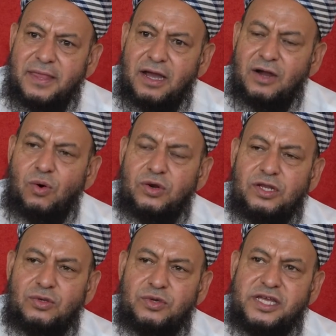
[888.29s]

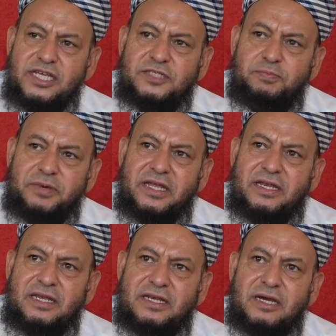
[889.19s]
according to His
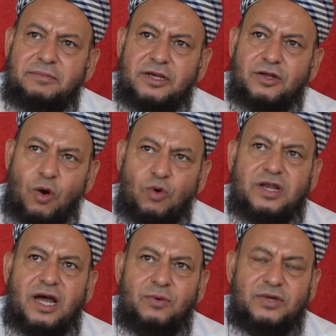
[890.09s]
predetermined
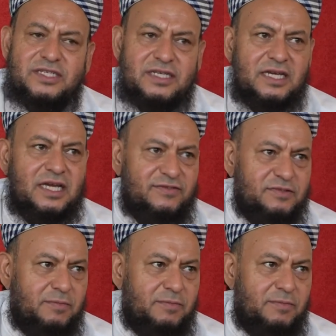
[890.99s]
quota, which He gives.